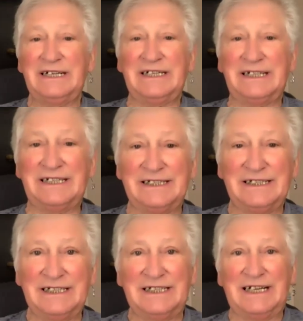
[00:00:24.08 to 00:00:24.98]
Uh,
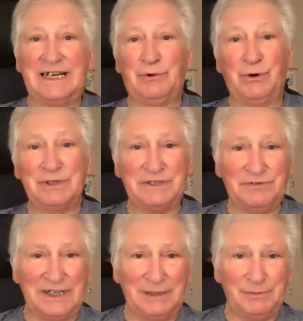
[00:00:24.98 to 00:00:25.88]
I'm always
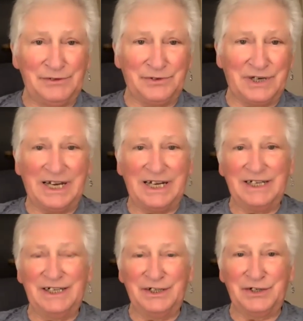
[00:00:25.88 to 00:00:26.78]
available for any
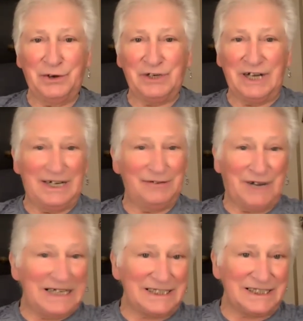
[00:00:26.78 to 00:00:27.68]
uh, yoga
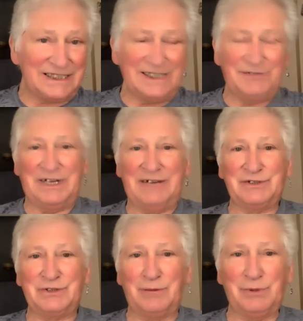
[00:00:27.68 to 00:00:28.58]
advice. If you're
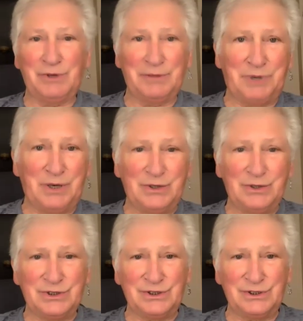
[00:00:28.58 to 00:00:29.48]
having trouble with a
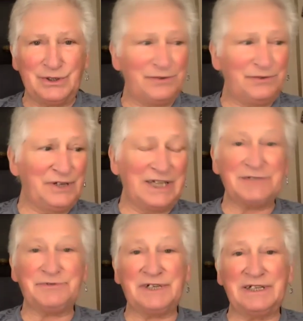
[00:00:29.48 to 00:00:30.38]
pose or yoga
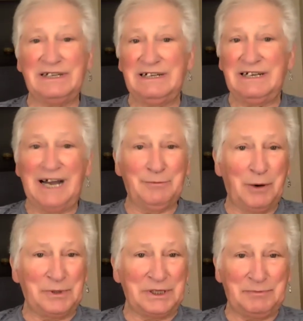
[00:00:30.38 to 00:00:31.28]
philosophy, I'm
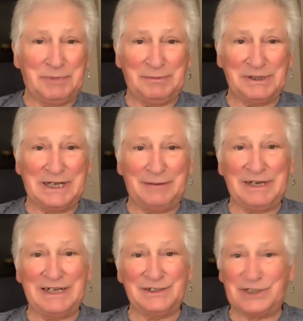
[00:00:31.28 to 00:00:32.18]
open to people
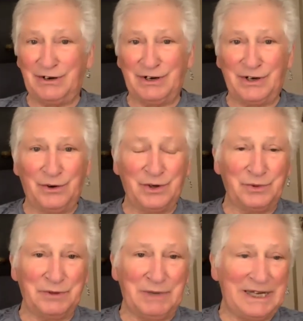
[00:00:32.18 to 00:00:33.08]
coming in, sharing yoga
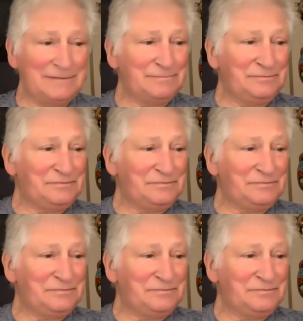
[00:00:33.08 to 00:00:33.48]
with me.